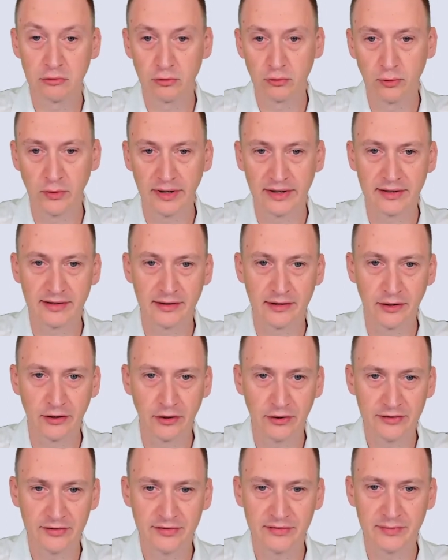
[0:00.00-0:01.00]
Quite a
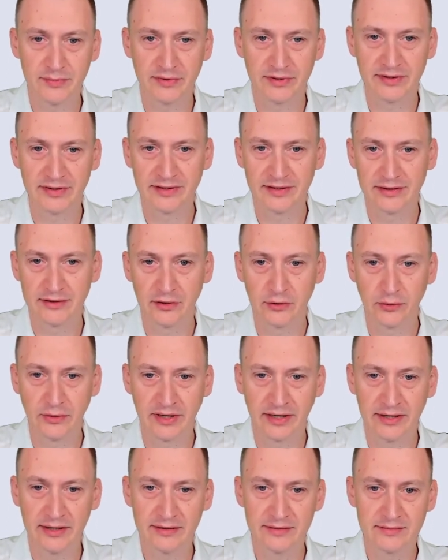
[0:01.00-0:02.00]
lot, but uh,
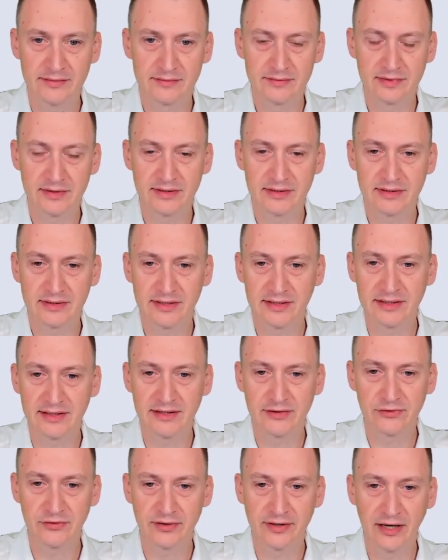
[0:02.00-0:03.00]
okay, uh, it
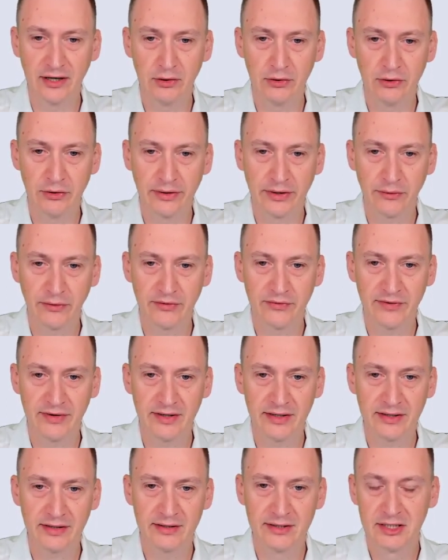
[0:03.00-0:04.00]
needs to download
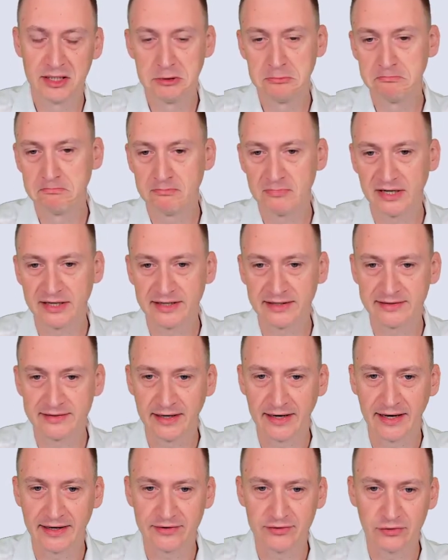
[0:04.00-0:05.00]
everything. I guess
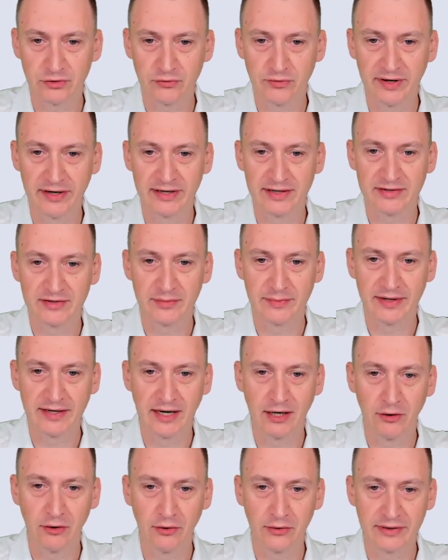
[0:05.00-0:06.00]
it has to try and estimate
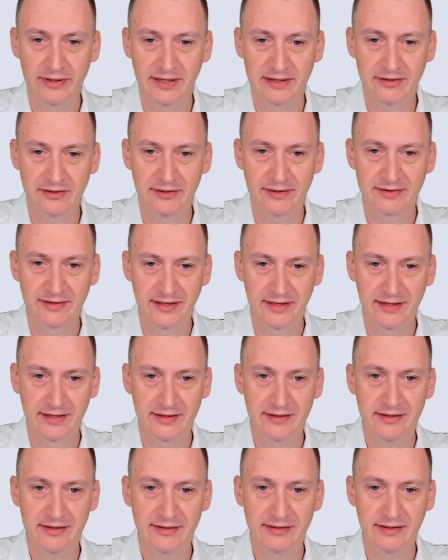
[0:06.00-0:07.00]
how long that's going to
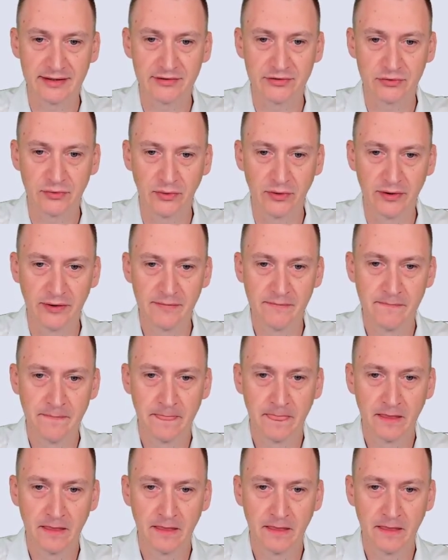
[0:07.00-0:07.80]
take and, and so on.